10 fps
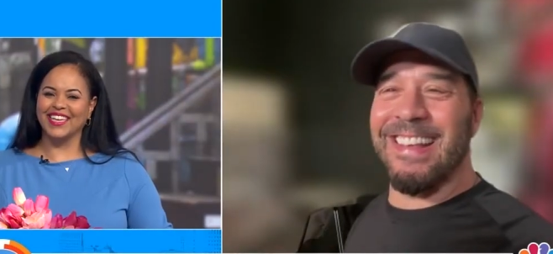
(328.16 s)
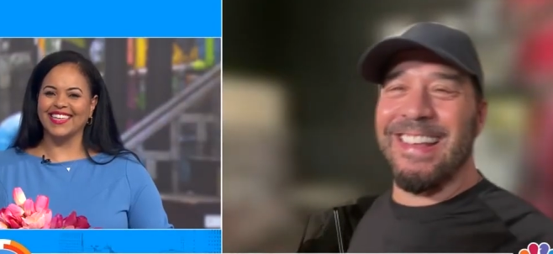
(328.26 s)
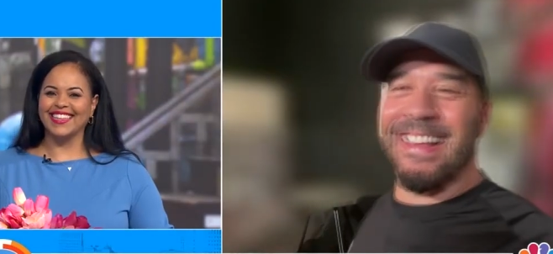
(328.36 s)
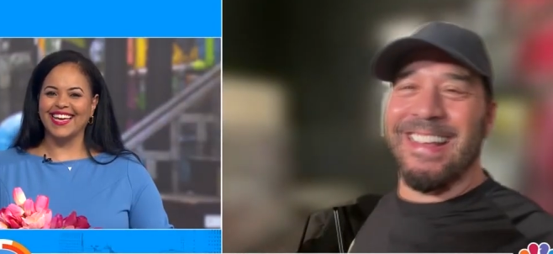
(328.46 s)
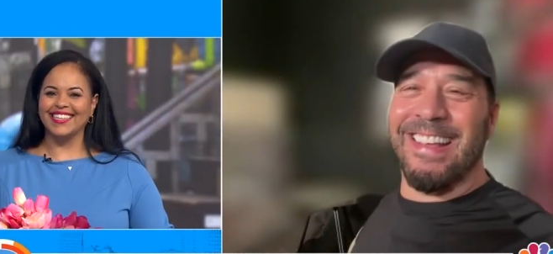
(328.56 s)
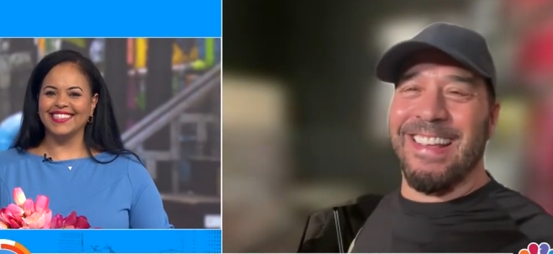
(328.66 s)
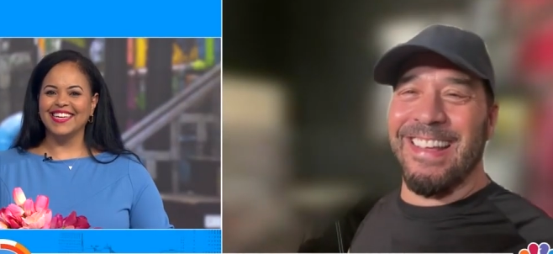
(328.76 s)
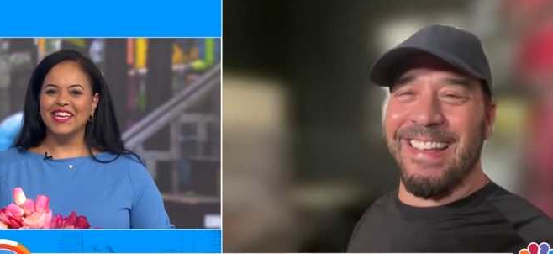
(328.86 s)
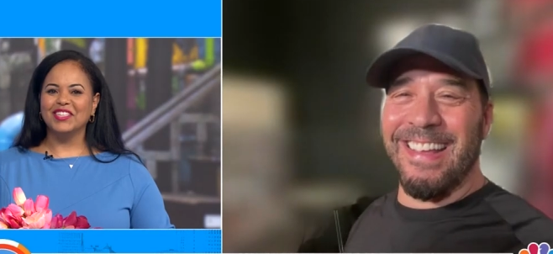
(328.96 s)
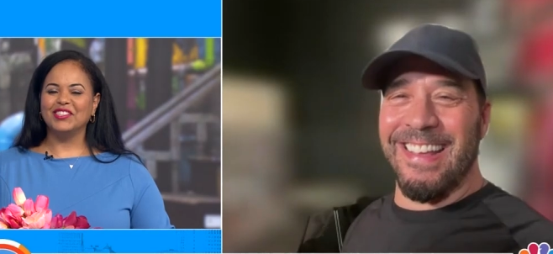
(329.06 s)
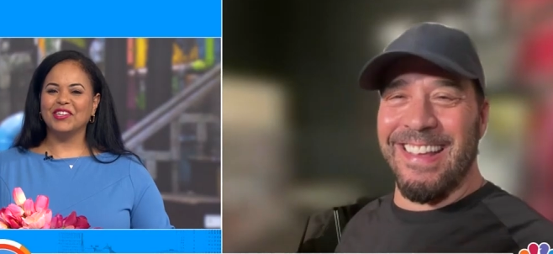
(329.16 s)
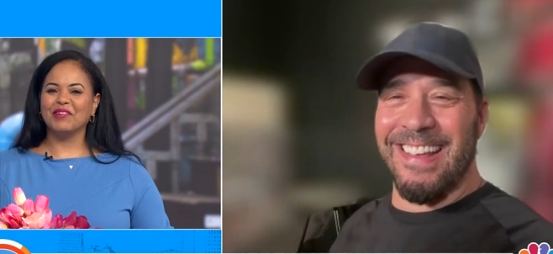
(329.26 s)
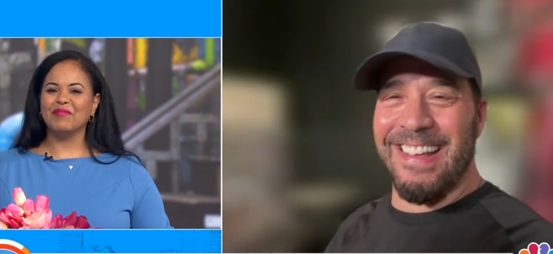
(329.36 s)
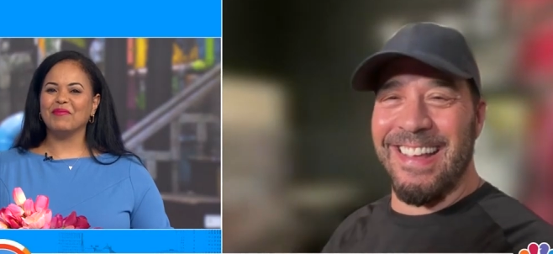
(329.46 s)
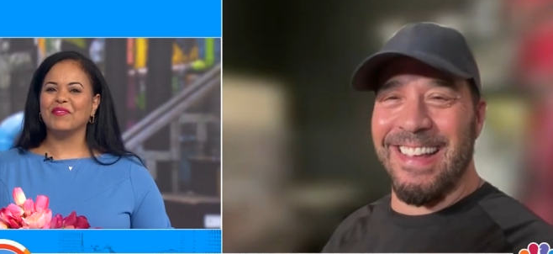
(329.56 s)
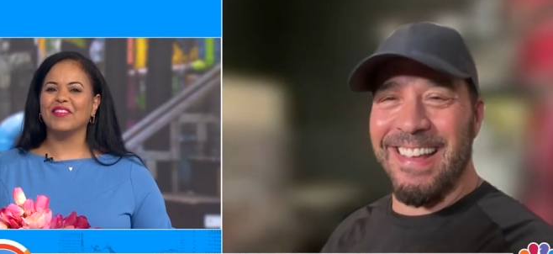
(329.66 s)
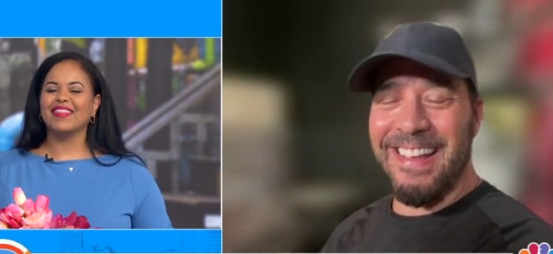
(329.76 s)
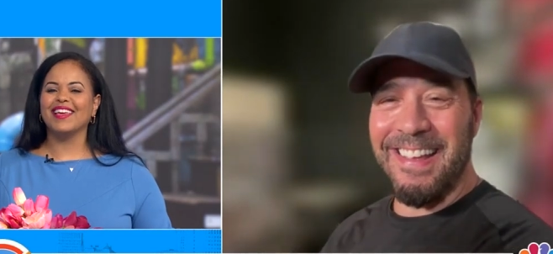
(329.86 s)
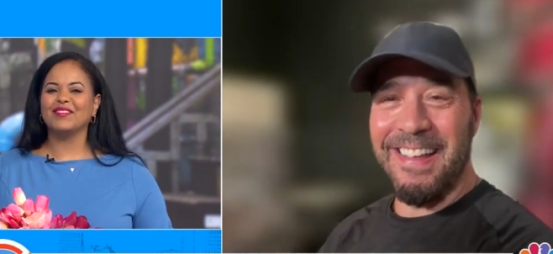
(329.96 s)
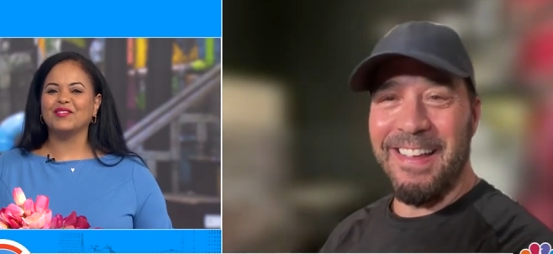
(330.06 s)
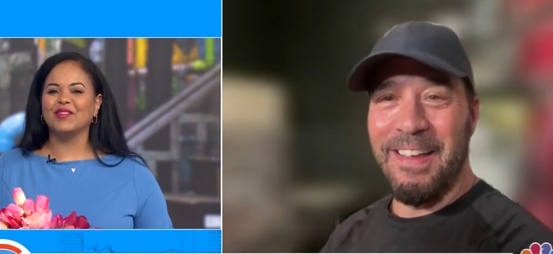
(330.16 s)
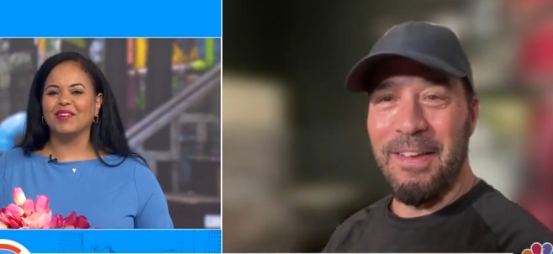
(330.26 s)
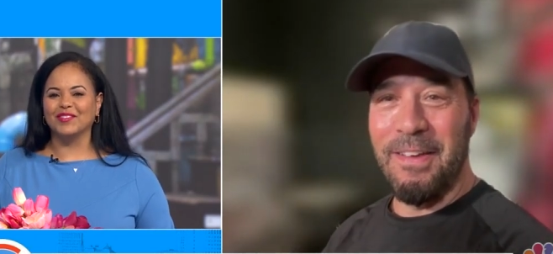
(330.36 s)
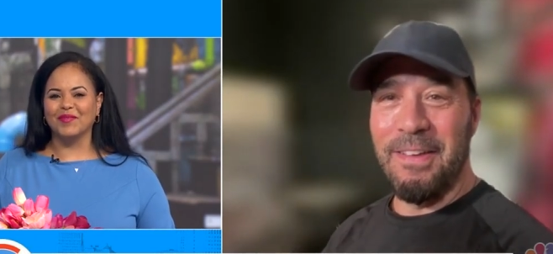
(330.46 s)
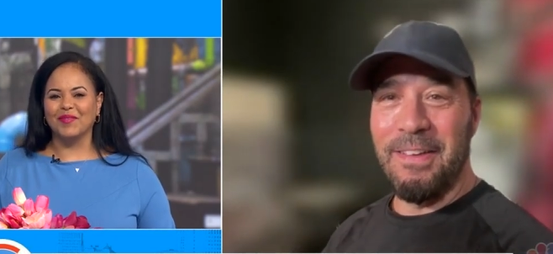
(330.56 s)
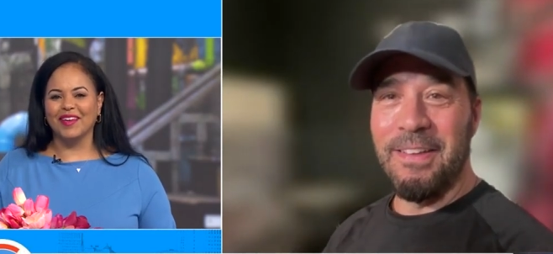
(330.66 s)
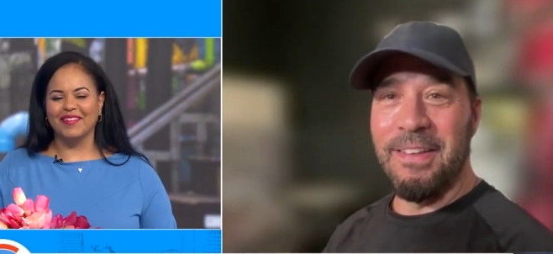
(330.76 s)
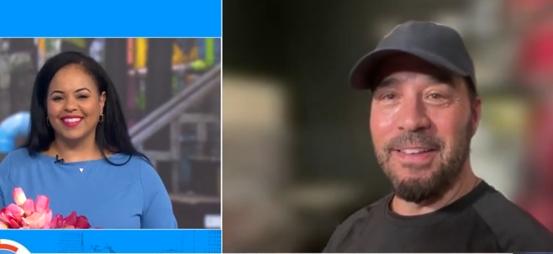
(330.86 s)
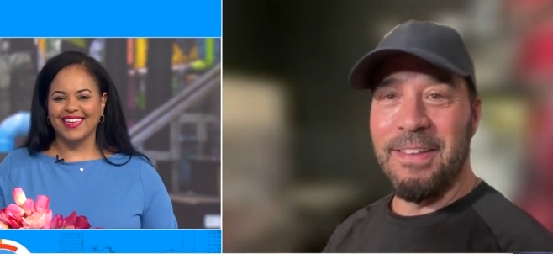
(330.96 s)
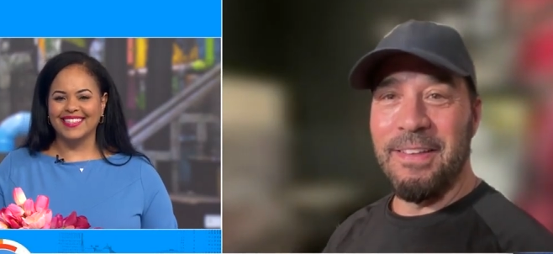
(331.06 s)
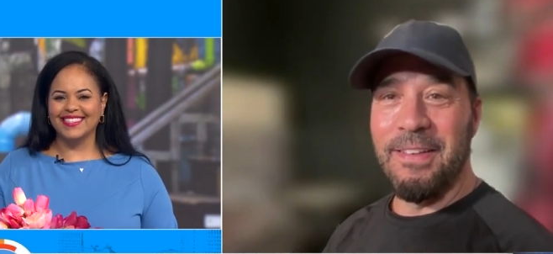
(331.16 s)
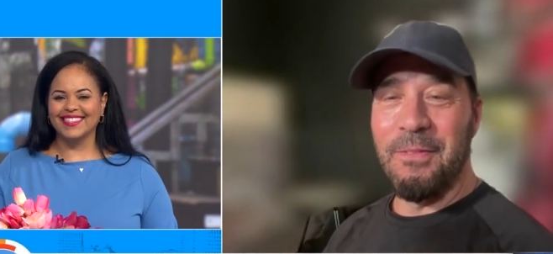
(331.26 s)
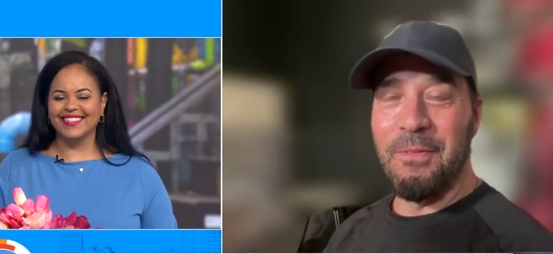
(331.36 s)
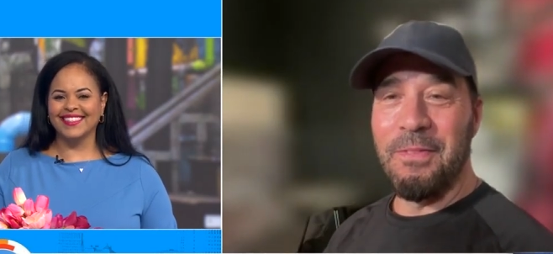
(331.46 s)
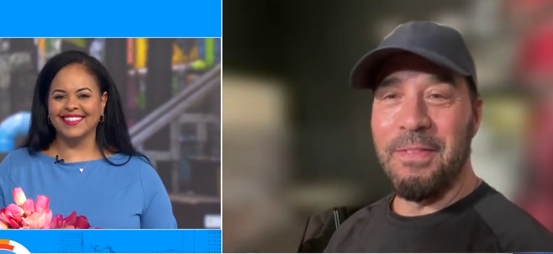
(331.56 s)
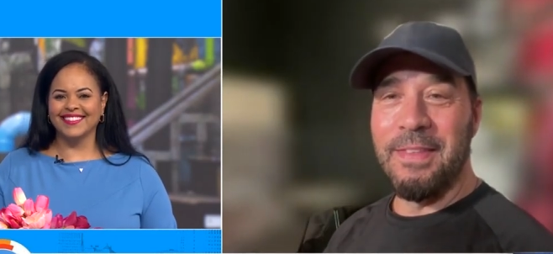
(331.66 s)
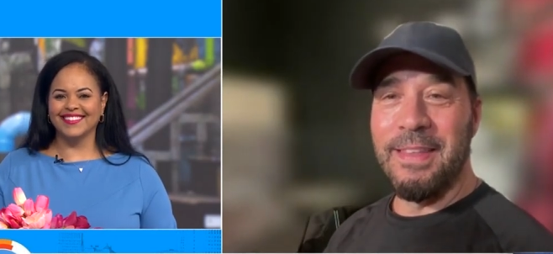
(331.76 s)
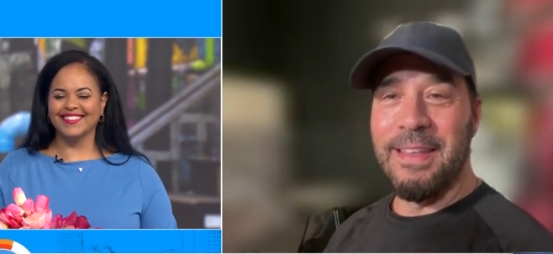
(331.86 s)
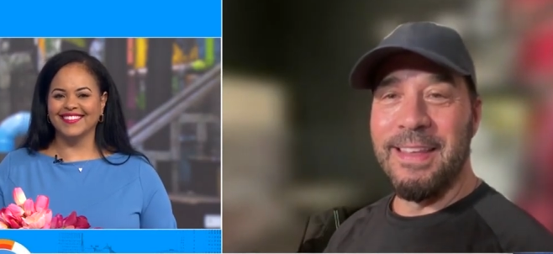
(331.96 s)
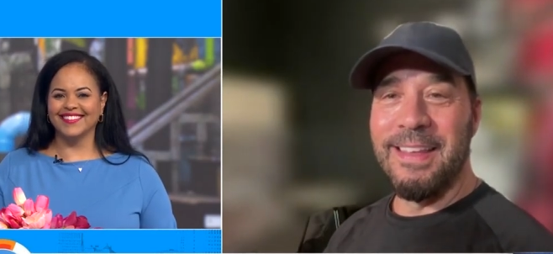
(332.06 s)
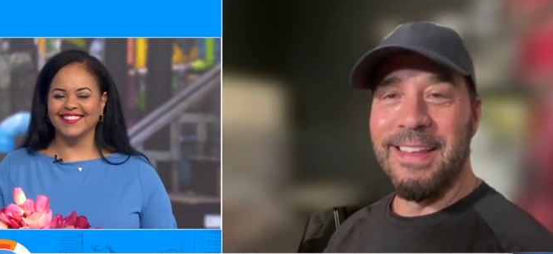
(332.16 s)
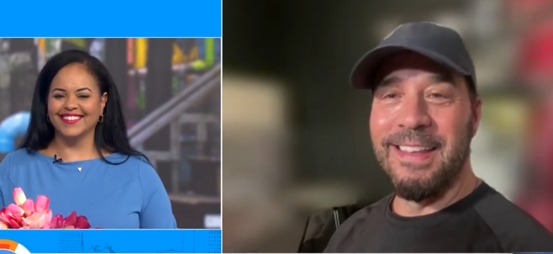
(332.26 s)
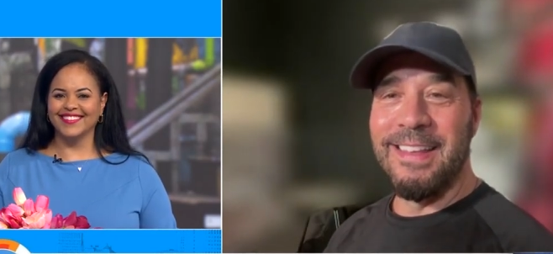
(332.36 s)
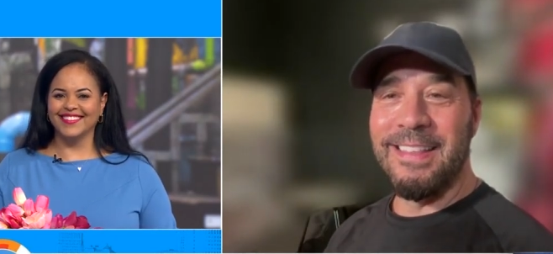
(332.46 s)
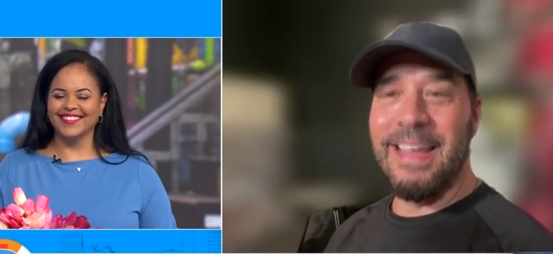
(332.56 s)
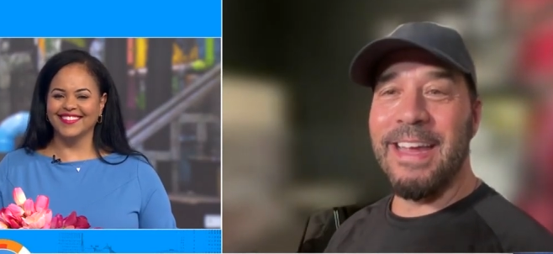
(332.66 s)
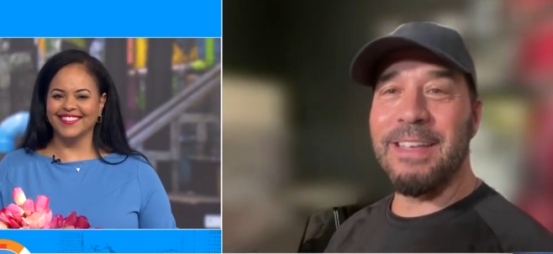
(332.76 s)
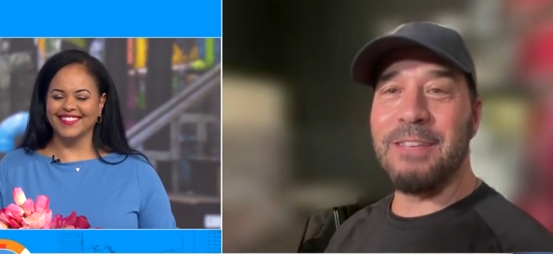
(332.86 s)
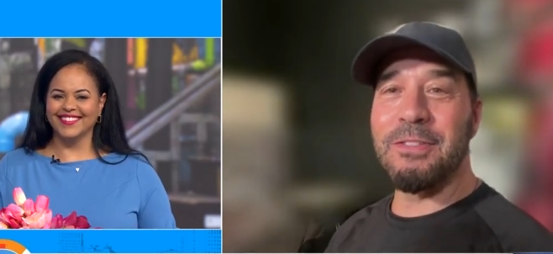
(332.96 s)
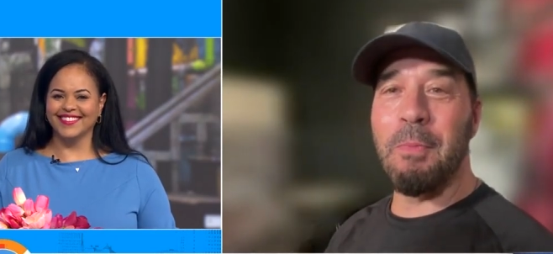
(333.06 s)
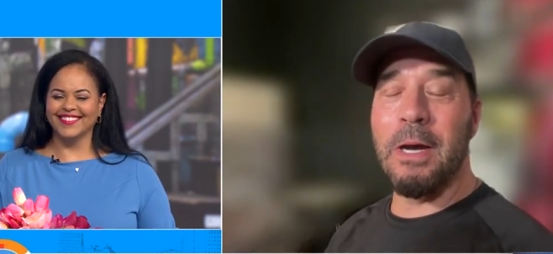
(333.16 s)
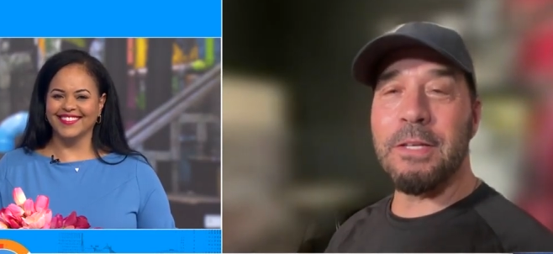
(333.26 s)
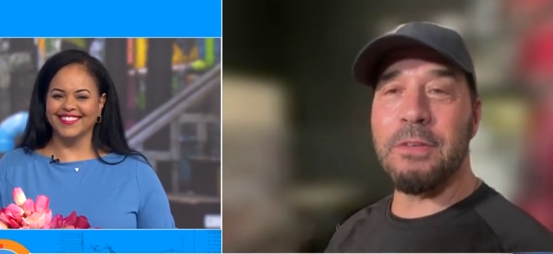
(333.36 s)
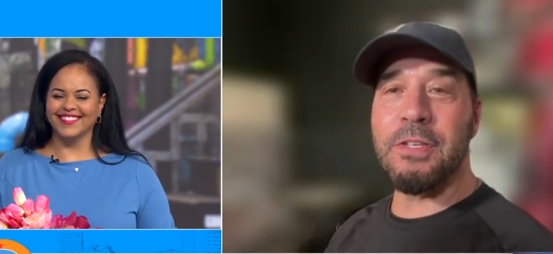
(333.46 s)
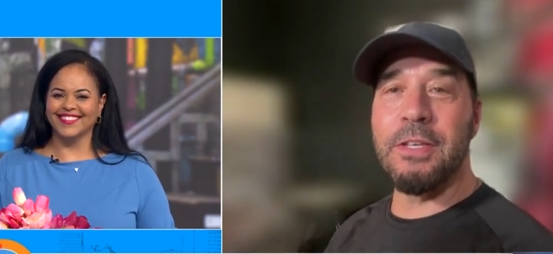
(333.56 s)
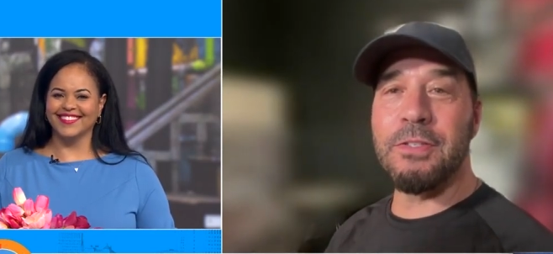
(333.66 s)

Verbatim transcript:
Speaker 1: take that. Jeremy Piven, thank you so much for being with us.
Speaker 2: Thank you so much. I'll see you